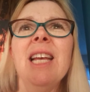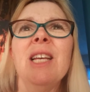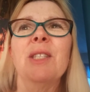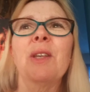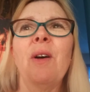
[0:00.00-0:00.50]

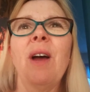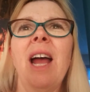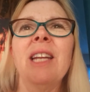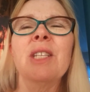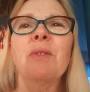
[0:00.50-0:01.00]
So
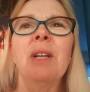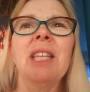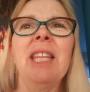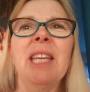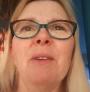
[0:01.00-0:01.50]
I just really
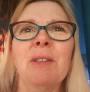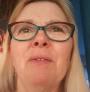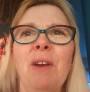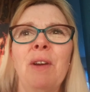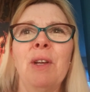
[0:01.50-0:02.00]
think it was
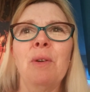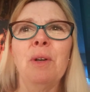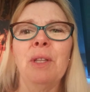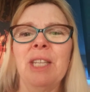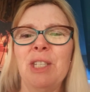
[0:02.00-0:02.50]
very
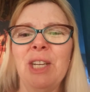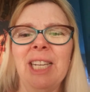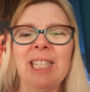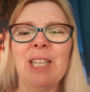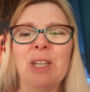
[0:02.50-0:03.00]
cool that she
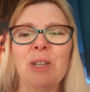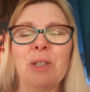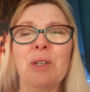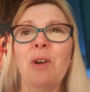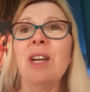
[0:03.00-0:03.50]
listened to your
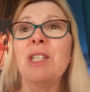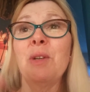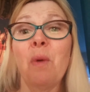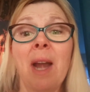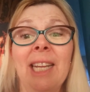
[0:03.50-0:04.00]
story, and
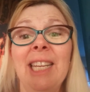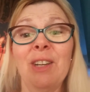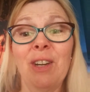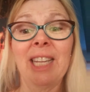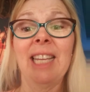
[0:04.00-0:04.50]
she wanted to
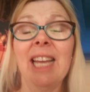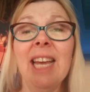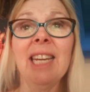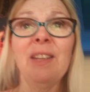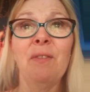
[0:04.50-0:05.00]
hear it
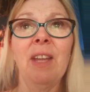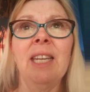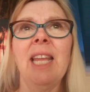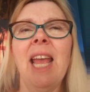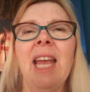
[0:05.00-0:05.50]
again
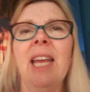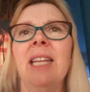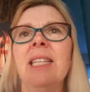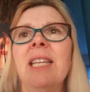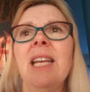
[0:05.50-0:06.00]
even.
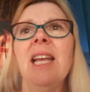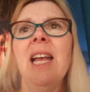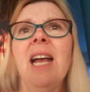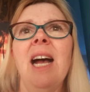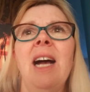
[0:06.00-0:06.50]
And
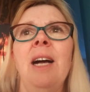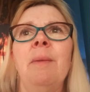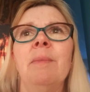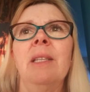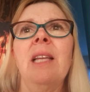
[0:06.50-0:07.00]

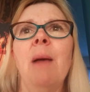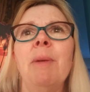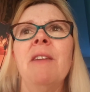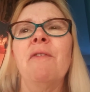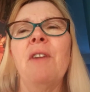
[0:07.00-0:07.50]

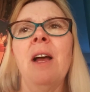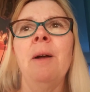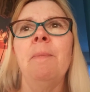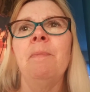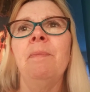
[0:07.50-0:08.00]
coming
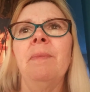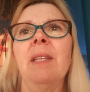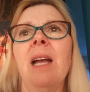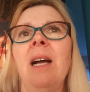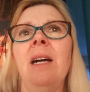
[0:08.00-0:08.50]
from
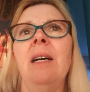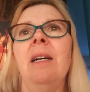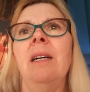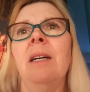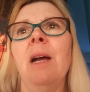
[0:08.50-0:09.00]

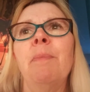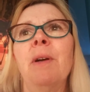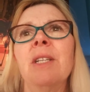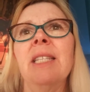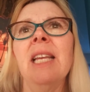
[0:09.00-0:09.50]
a
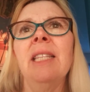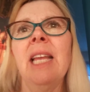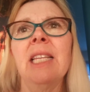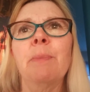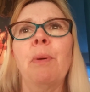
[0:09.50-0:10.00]
person
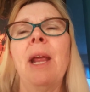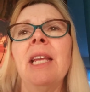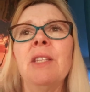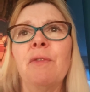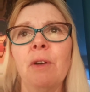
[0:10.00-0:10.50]
that's
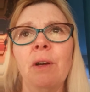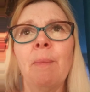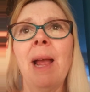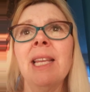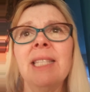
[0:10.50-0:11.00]
praised for
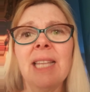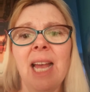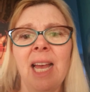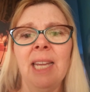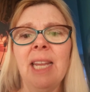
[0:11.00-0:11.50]
my
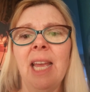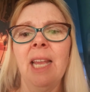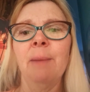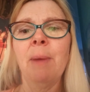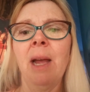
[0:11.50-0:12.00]
son
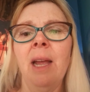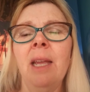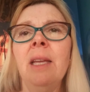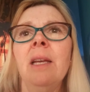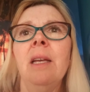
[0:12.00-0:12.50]
and
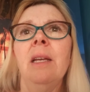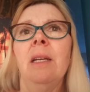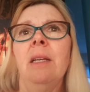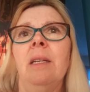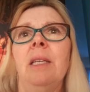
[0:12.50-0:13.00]
my
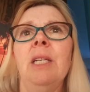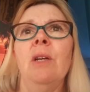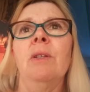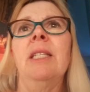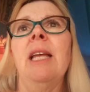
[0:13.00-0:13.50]

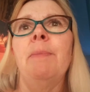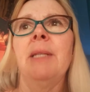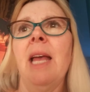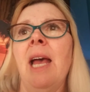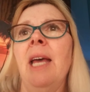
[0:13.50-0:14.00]

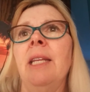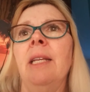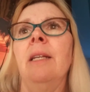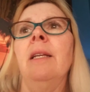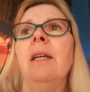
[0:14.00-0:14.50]
stepdad
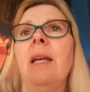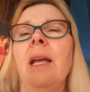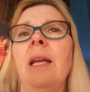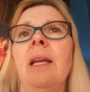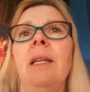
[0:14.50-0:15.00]

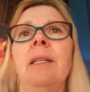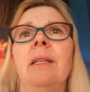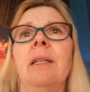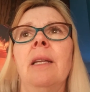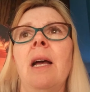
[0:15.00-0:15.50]

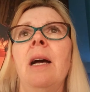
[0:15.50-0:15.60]
and